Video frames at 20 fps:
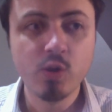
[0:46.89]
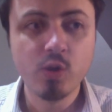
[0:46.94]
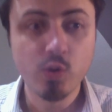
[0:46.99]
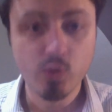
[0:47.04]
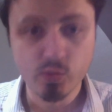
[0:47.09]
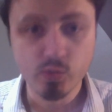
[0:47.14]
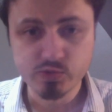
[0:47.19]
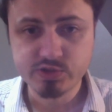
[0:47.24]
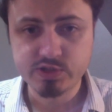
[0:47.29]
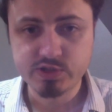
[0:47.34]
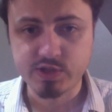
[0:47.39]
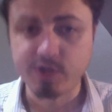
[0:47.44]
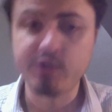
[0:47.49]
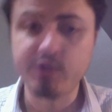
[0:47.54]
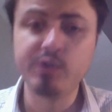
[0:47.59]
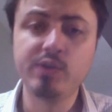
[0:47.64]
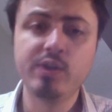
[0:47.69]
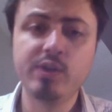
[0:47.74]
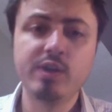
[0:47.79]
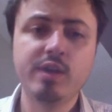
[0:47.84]

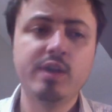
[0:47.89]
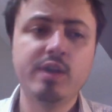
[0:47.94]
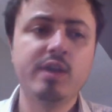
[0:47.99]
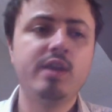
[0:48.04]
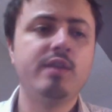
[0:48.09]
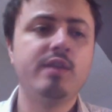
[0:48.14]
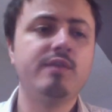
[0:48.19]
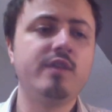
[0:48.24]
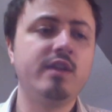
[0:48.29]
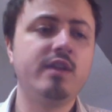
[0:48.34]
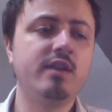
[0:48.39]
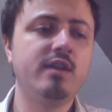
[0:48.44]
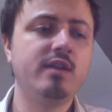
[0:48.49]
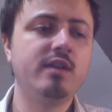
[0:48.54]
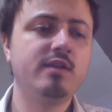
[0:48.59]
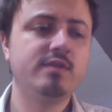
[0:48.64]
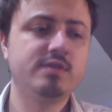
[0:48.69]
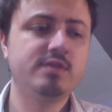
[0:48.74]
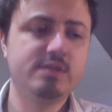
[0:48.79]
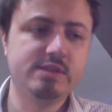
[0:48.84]
Also,
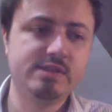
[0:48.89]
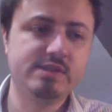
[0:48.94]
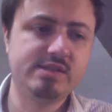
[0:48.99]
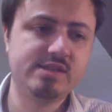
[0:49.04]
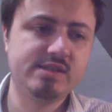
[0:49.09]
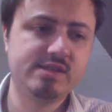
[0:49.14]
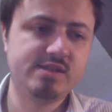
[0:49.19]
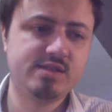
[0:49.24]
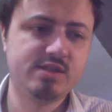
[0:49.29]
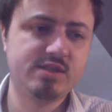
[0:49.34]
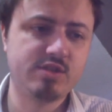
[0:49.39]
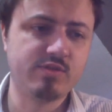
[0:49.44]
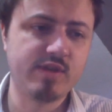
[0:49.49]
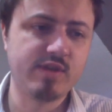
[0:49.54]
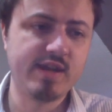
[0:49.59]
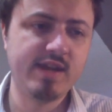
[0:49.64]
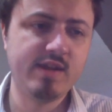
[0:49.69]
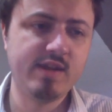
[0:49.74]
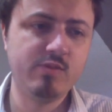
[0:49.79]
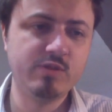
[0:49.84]
the
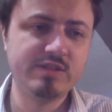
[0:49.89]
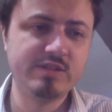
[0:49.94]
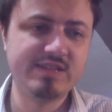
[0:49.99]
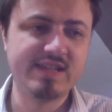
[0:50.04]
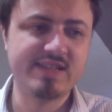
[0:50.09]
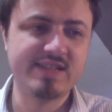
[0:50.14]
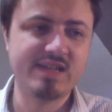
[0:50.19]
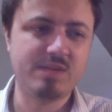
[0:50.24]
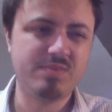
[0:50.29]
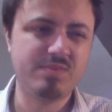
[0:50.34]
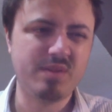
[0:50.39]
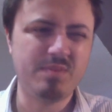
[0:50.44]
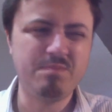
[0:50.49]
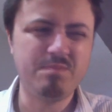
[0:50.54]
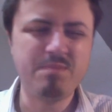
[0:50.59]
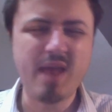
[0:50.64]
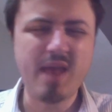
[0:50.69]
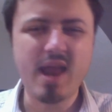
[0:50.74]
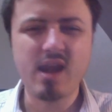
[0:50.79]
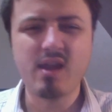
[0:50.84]
terrain was set up a
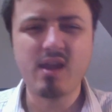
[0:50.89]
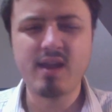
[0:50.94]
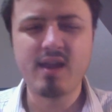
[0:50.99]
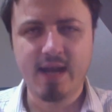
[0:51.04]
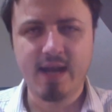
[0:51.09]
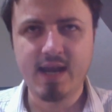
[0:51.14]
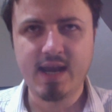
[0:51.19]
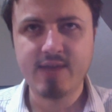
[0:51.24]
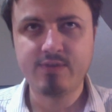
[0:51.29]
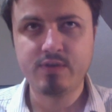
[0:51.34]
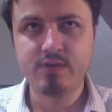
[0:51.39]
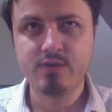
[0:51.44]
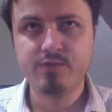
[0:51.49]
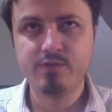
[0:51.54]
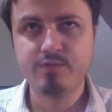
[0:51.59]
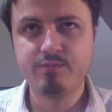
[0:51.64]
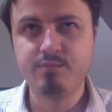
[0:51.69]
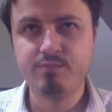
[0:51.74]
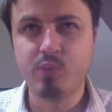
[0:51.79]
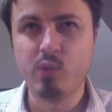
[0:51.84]
bit like a level
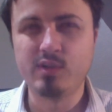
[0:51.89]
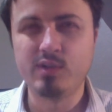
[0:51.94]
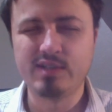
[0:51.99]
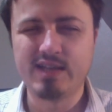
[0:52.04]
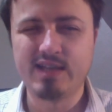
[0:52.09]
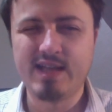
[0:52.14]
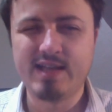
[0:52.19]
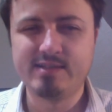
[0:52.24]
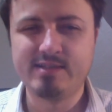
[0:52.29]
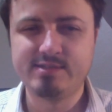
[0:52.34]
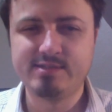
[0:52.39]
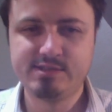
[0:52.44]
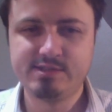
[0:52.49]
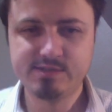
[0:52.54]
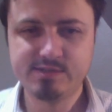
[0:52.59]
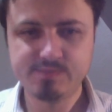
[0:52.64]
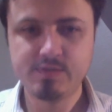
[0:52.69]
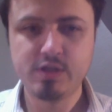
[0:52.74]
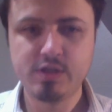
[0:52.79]
of Borderlands.